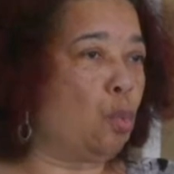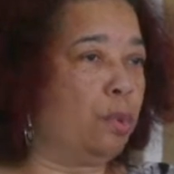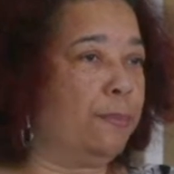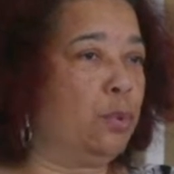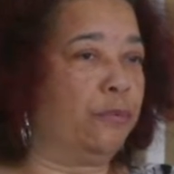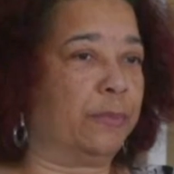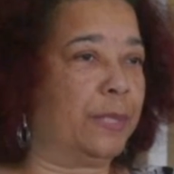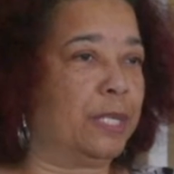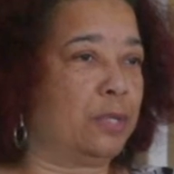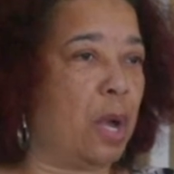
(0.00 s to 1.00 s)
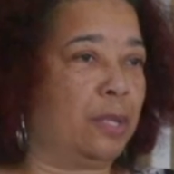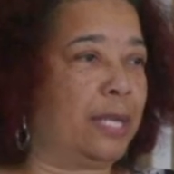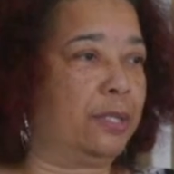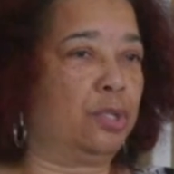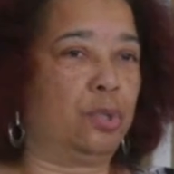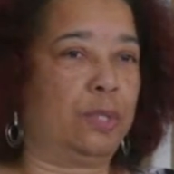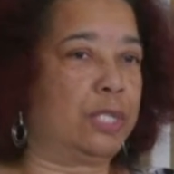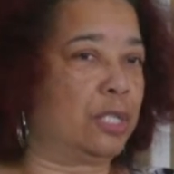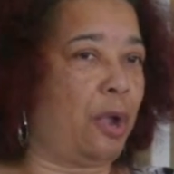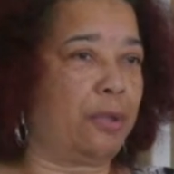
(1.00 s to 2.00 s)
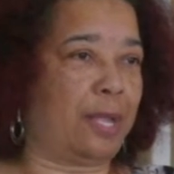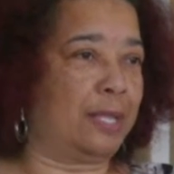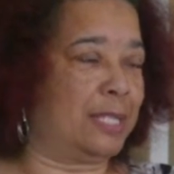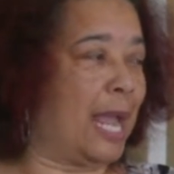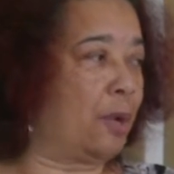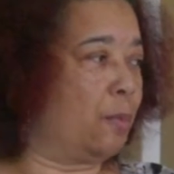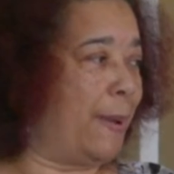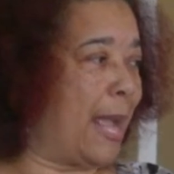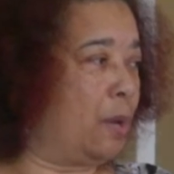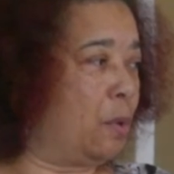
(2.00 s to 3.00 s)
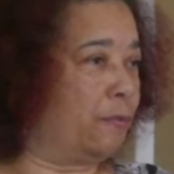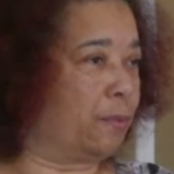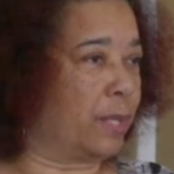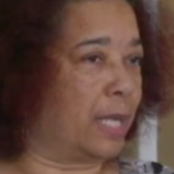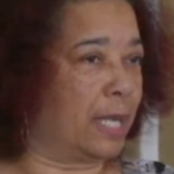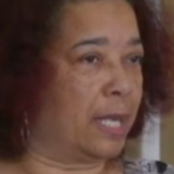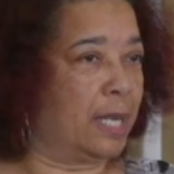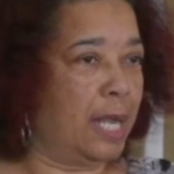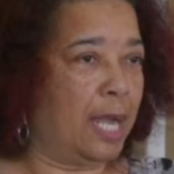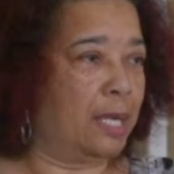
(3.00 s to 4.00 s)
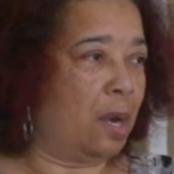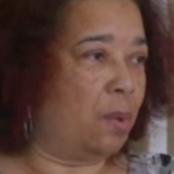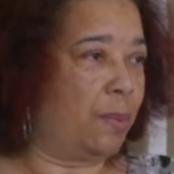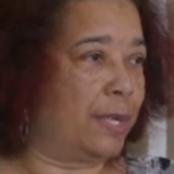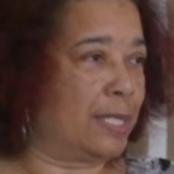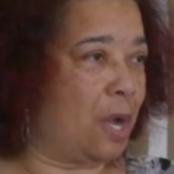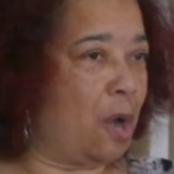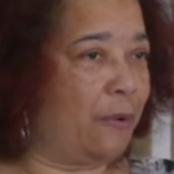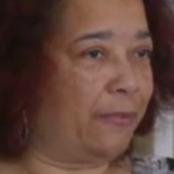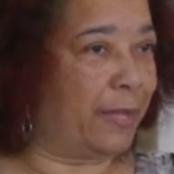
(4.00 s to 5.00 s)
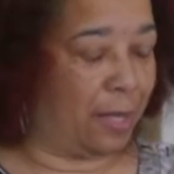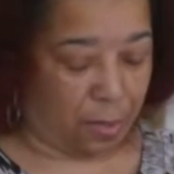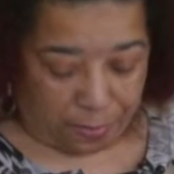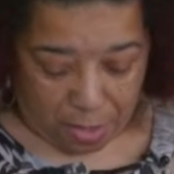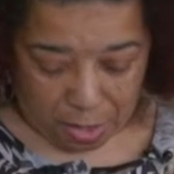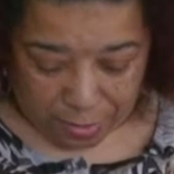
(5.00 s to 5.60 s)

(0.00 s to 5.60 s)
remove it, because all that'll do is start that cycle back over again. And always call for help. Call